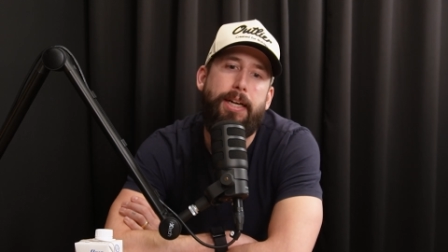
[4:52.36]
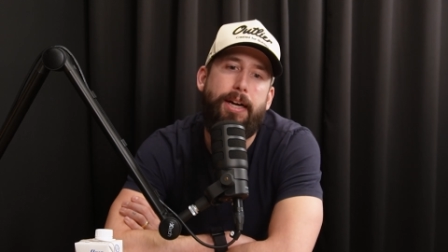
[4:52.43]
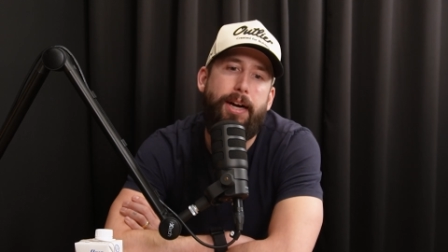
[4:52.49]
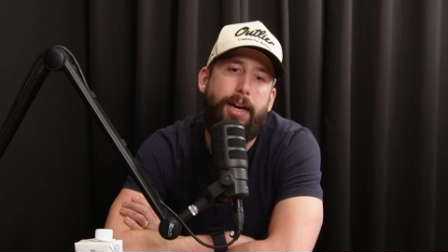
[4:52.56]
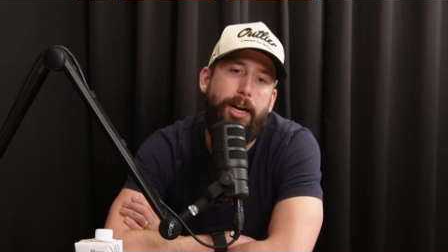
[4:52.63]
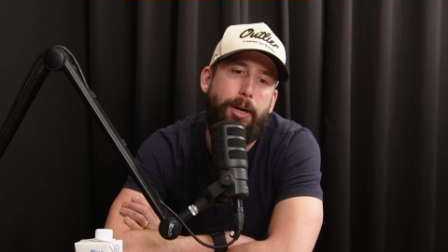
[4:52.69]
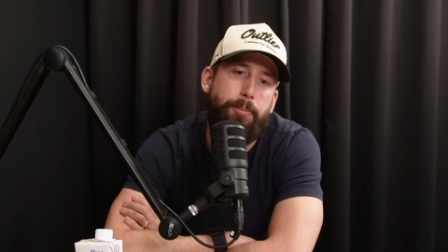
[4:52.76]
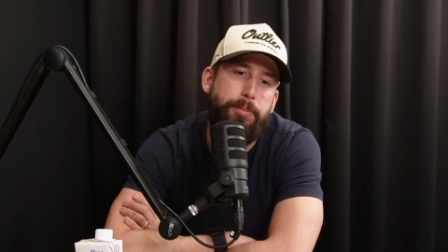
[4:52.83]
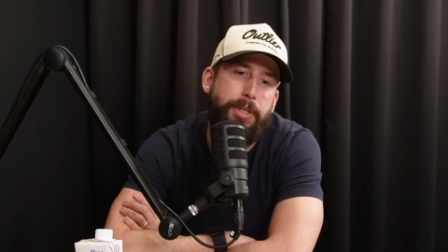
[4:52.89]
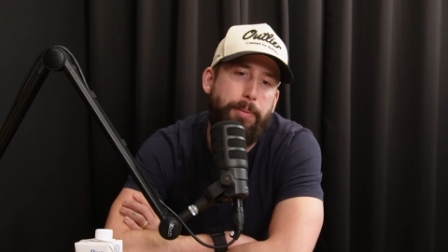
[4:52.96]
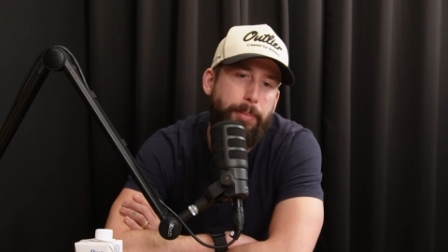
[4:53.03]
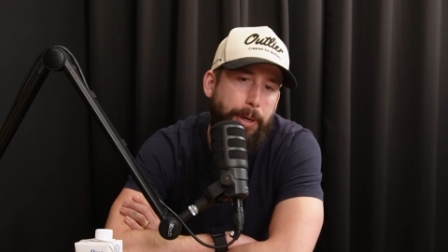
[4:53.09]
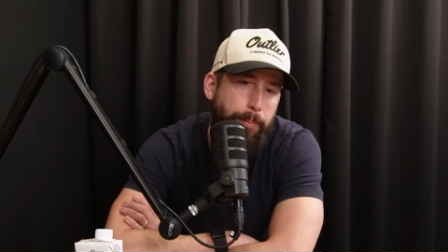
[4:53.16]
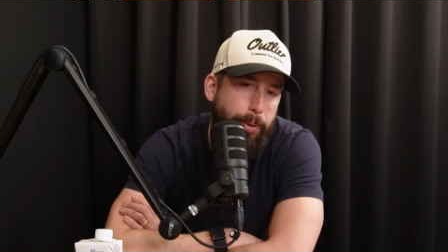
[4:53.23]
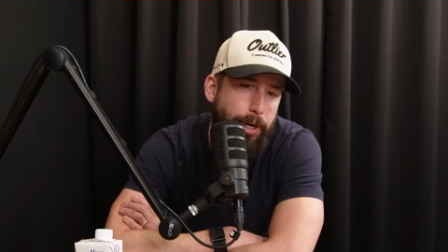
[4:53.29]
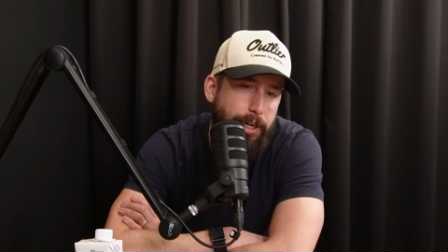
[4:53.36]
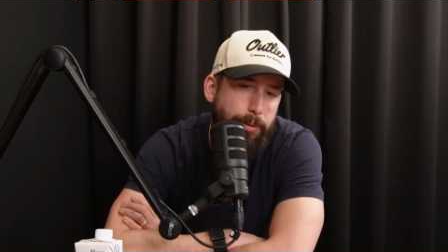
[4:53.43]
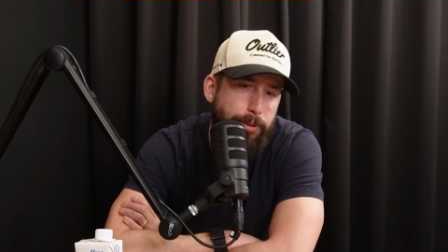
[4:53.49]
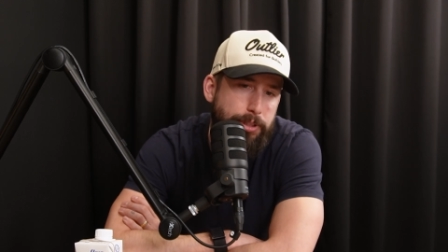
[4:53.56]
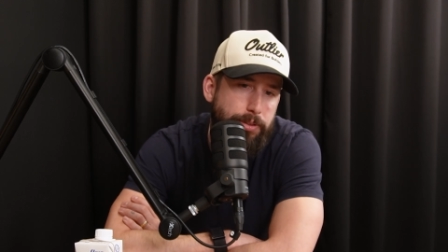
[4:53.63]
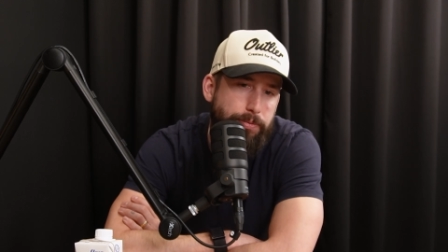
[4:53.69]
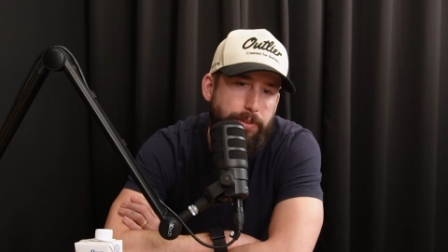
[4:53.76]
Then my body
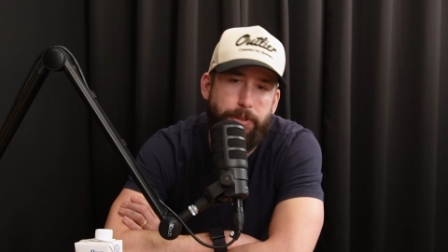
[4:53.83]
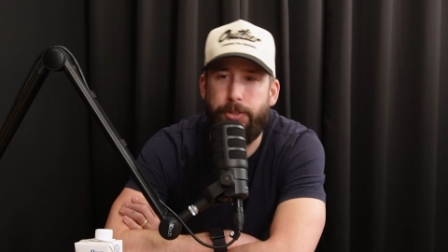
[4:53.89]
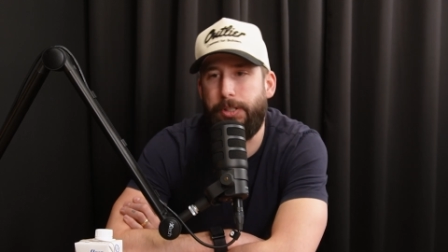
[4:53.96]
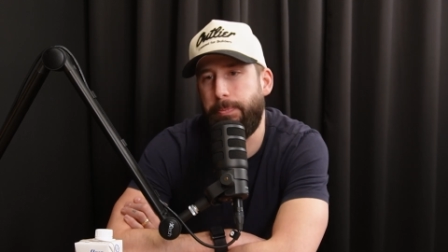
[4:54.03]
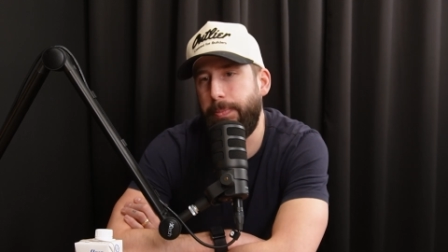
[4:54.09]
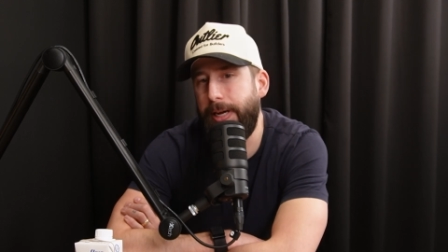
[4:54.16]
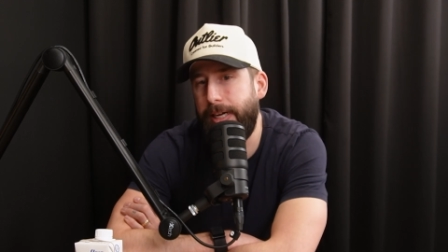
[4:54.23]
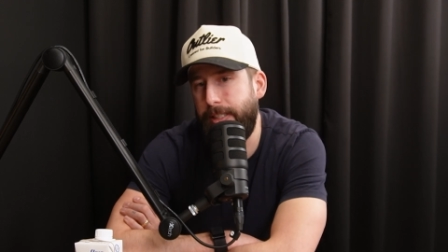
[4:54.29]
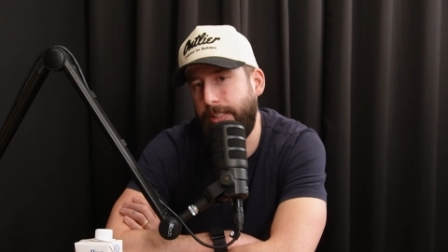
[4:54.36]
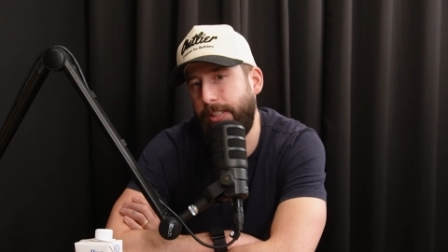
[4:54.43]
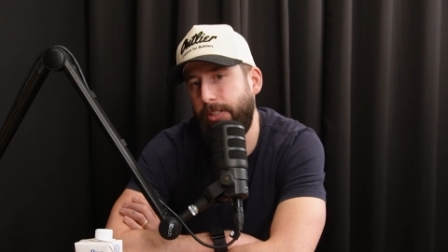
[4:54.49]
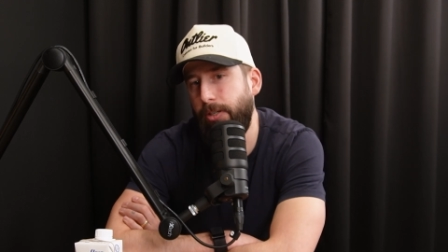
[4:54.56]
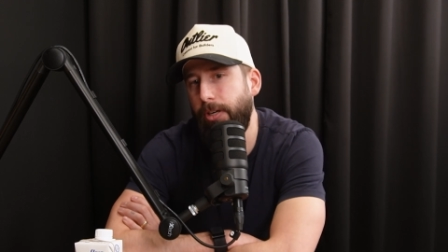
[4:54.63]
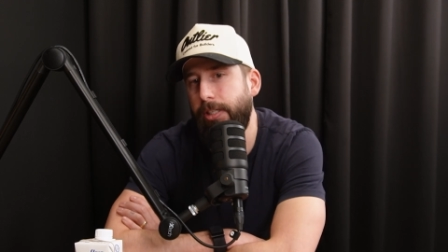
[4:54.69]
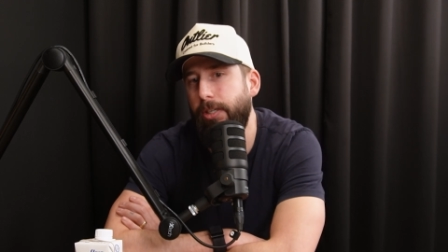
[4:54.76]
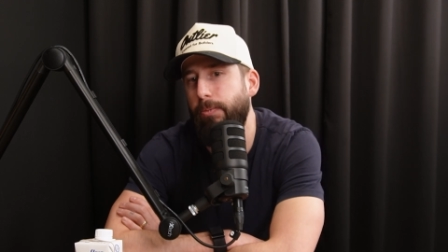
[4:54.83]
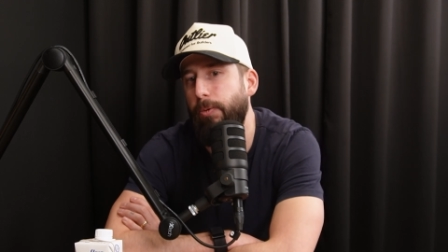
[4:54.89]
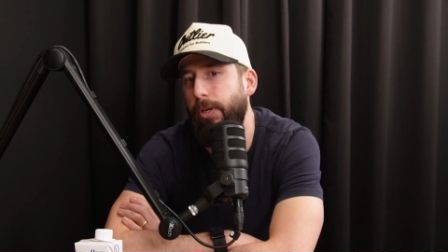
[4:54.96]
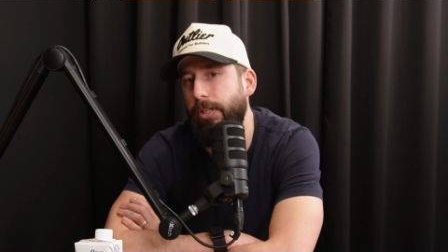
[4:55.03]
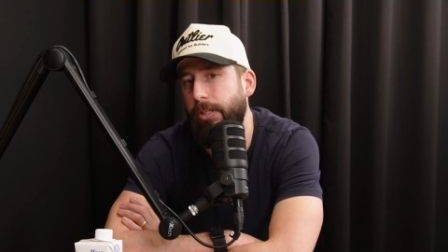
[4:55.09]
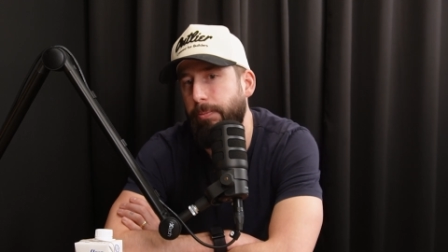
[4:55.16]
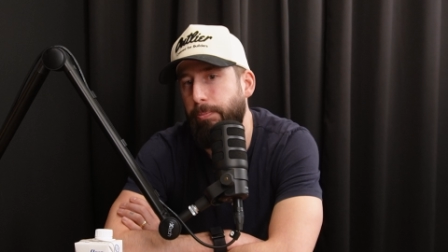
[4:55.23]
wasn't feeling the best, so I didn't
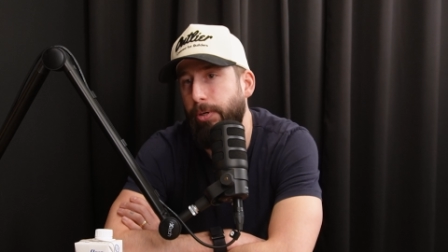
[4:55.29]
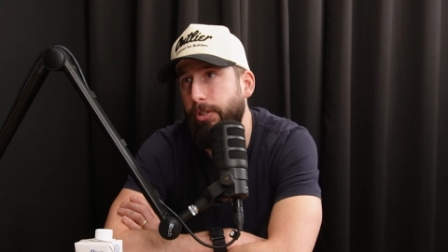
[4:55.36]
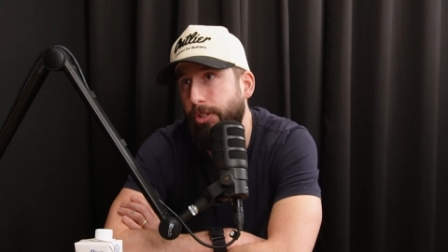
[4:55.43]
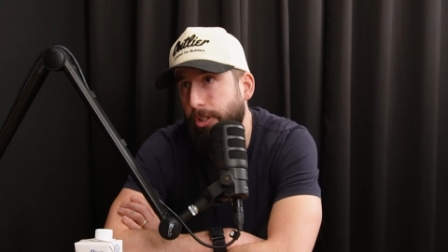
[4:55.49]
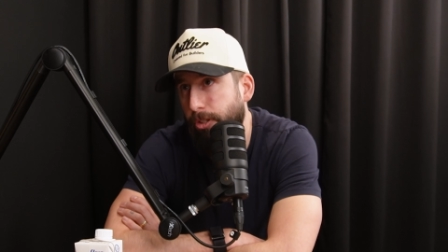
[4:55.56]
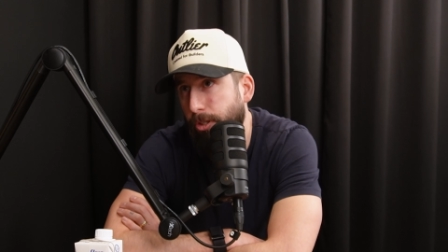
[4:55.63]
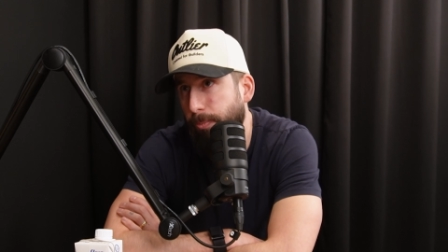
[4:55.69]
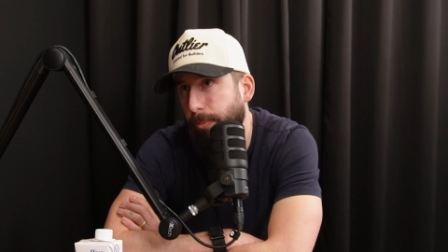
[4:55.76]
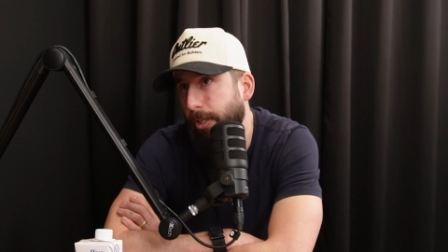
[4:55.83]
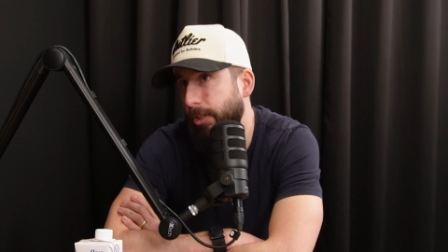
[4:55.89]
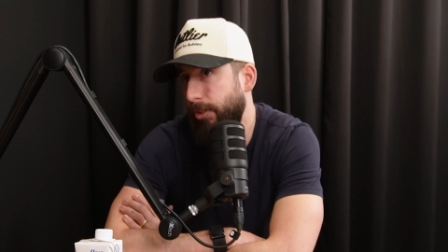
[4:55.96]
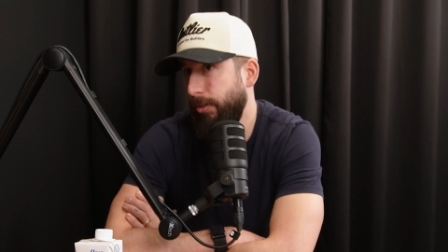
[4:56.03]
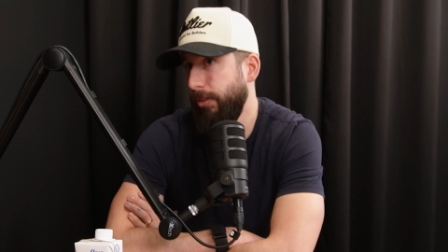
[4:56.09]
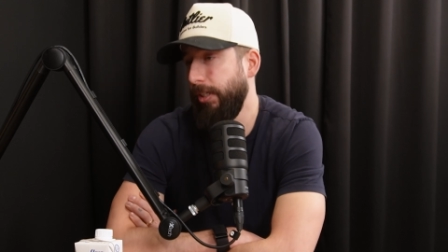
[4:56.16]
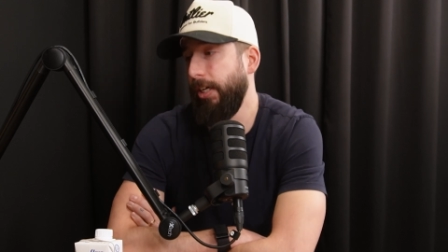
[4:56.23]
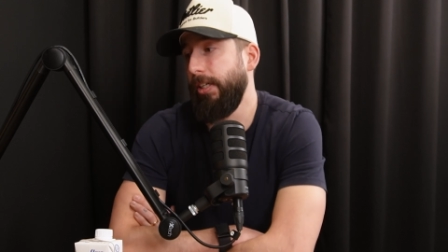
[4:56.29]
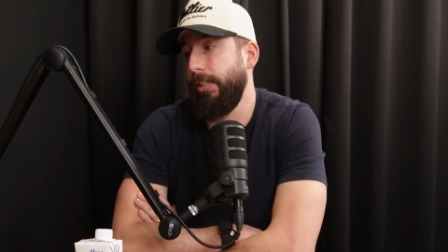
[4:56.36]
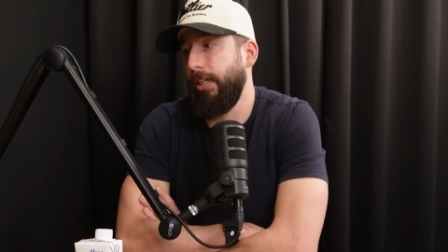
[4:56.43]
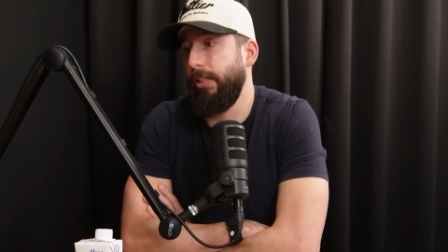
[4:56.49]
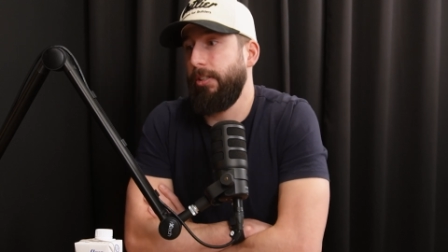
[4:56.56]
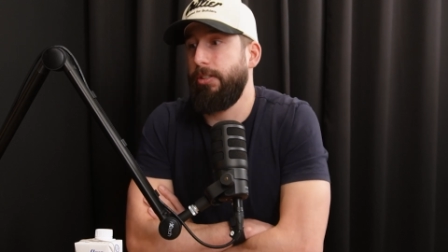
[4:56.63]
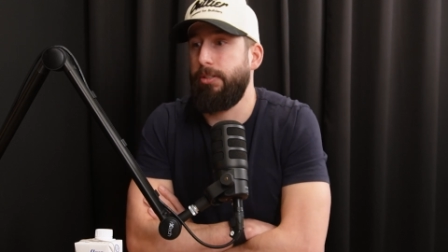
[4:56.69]
want to push it too much. So then
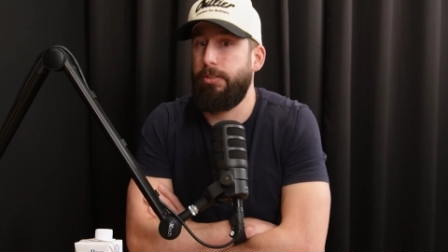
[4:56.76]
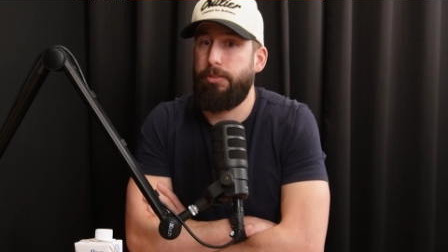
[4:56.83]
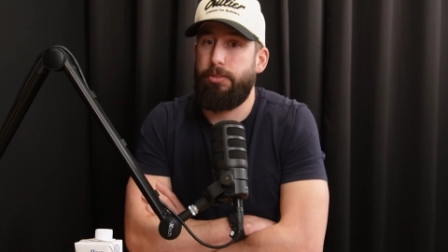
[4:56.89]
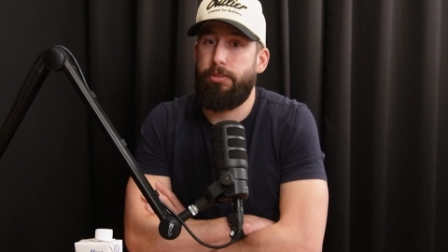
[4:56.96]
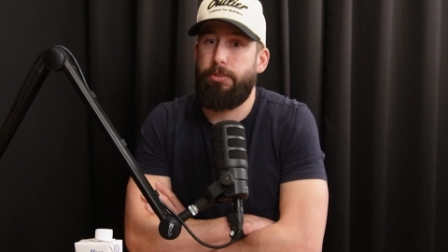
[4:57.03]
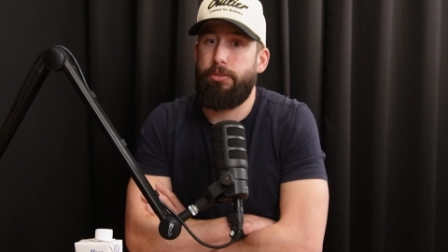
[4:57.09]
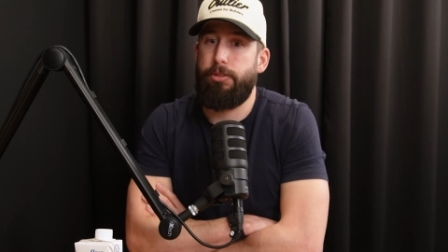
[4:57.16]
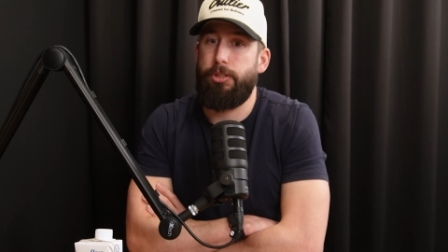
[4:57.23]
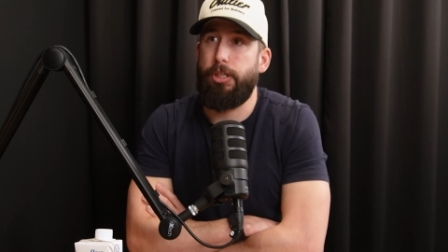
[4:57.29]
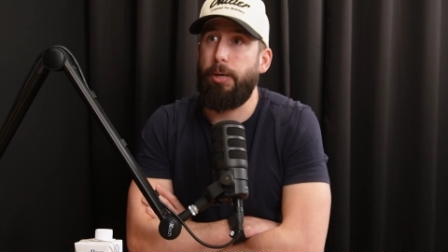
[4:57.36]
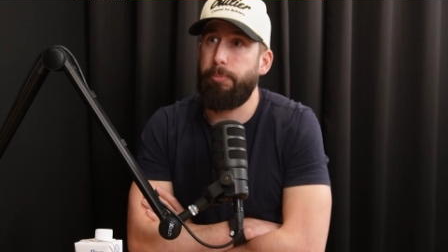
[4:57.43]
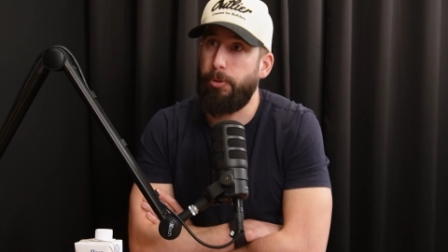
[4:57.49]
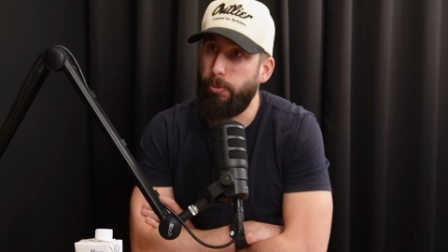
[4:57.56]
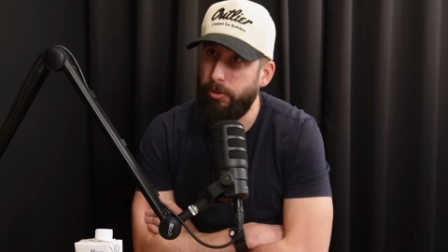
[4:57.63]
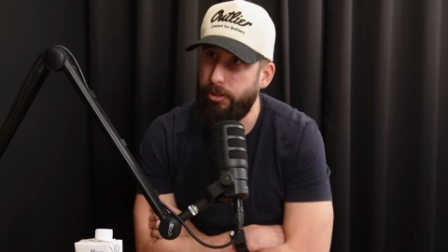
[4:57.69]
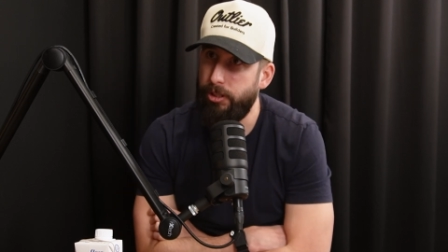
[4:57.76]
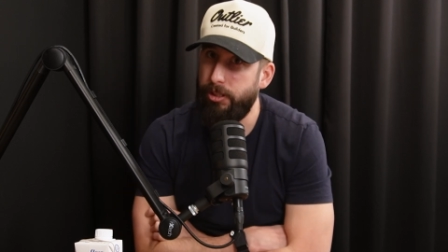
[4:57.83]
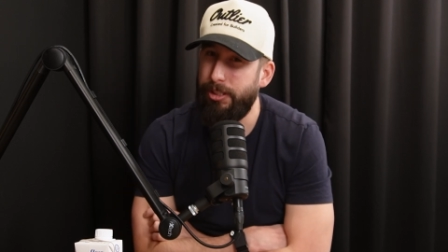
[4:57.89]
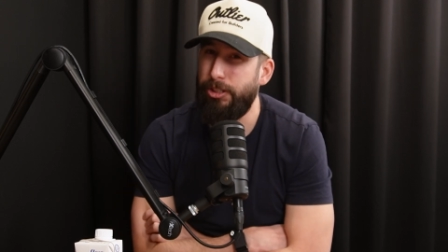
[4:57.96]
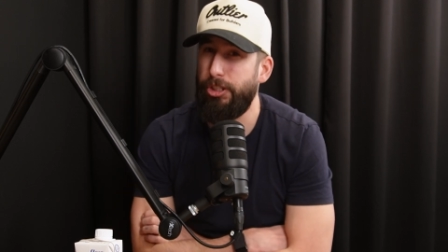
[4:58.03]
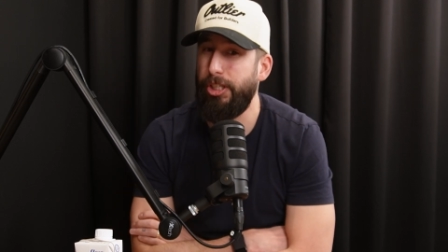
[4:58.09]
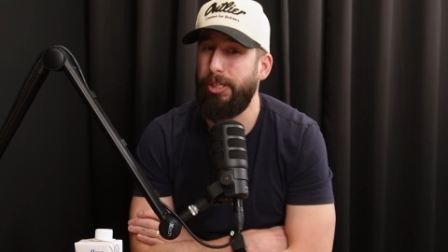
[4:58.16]
I stopped going to
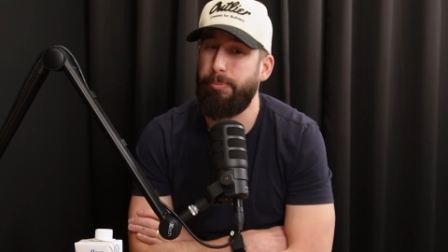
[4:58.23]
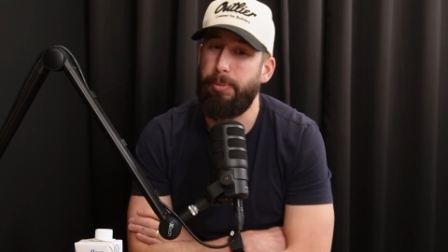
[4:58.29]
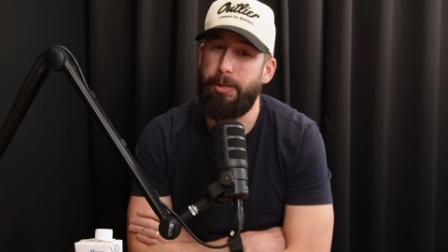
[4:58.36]
the gym.